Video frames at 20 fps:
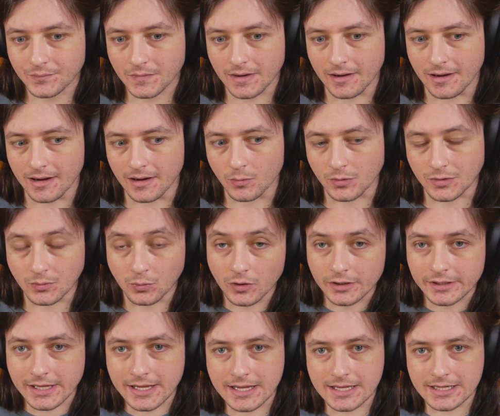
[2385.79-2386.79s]
we're
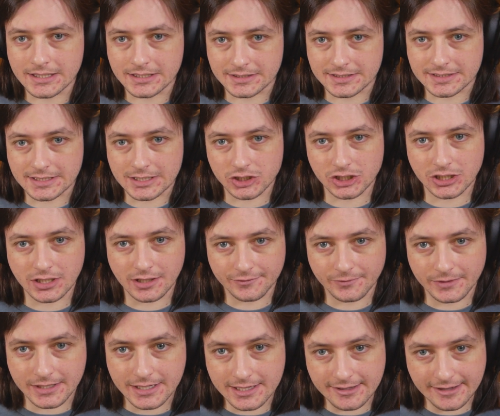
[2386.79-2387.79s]
working in CG
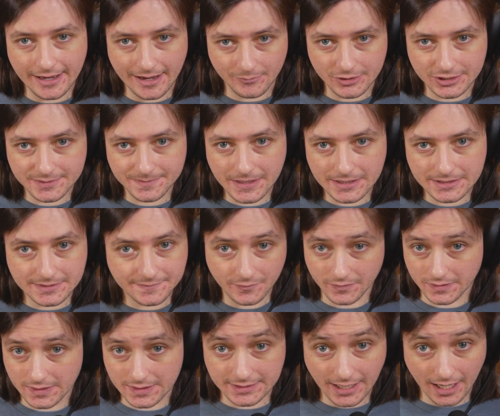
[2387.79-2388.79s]
3D camera space
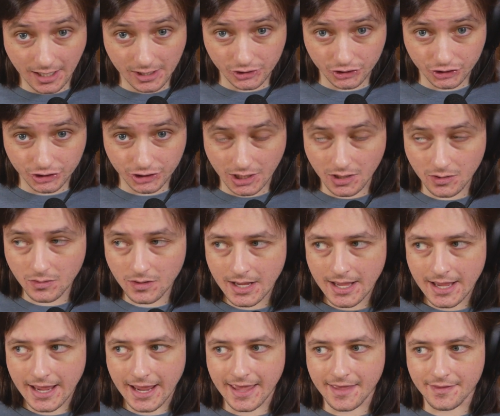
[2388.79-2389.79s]
for the entire show.
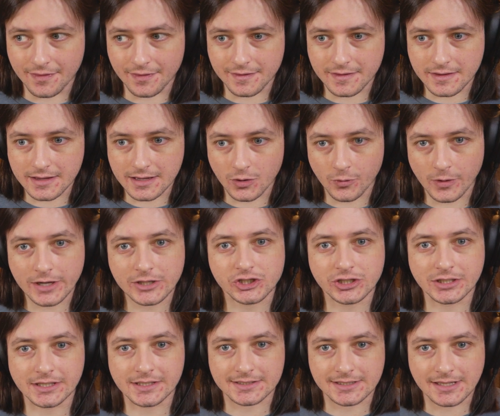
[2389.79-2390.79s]
And the
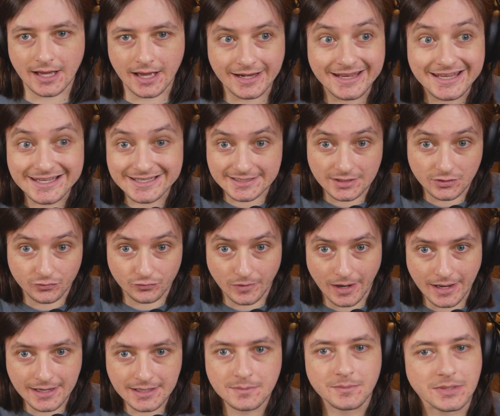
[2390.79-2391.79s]
question is not, is it
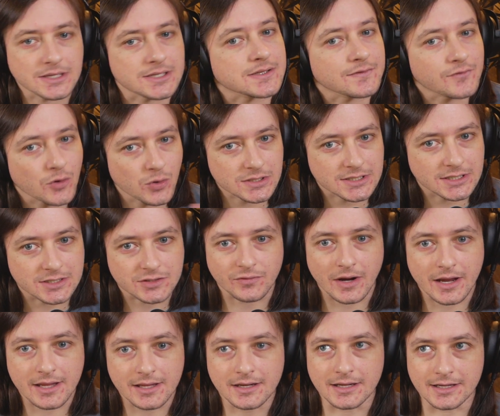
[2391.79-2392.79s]
right? Because of course it's
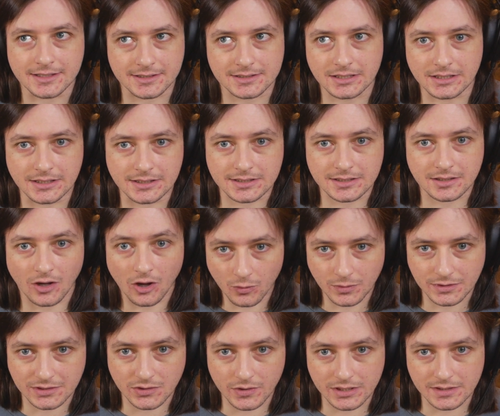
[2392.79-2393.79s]
right. It's
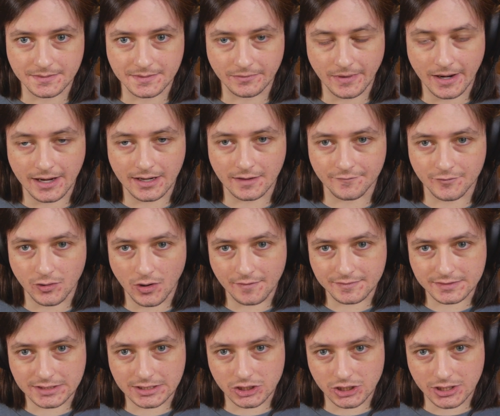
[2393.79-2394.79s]
always going to be right if you
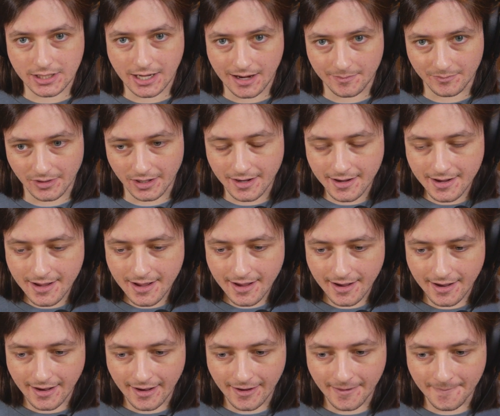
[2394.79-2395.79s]
have a CG camera.
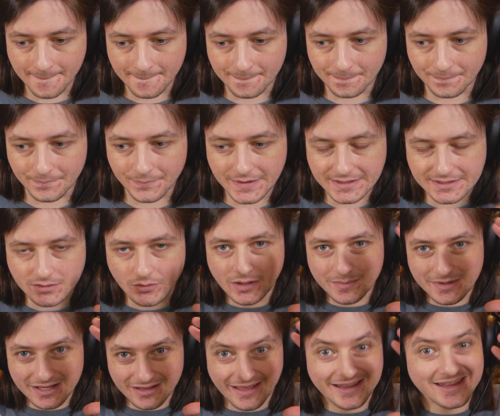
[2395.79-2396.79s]
It's going
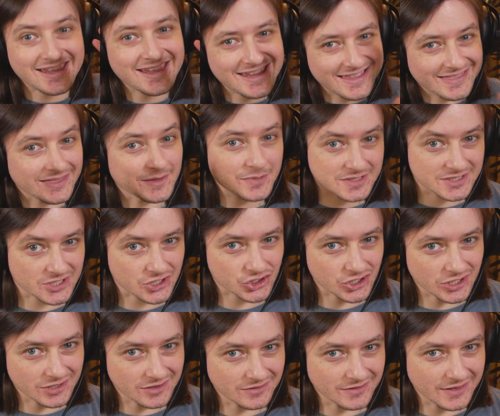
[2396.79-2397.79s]
to be like in the
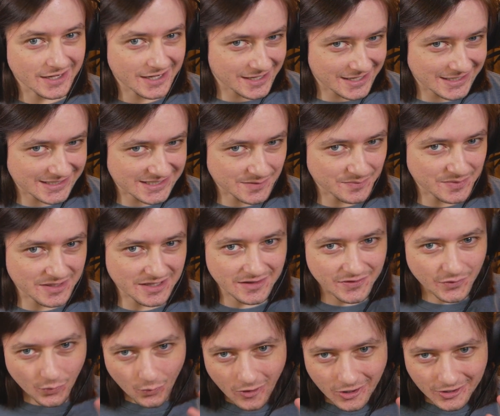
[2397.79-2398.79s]
position that it needs to be.
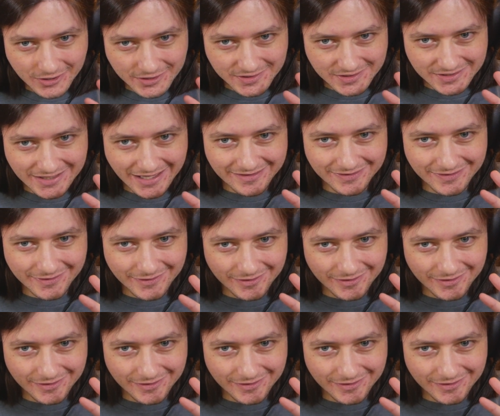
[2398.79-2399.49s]
The walls and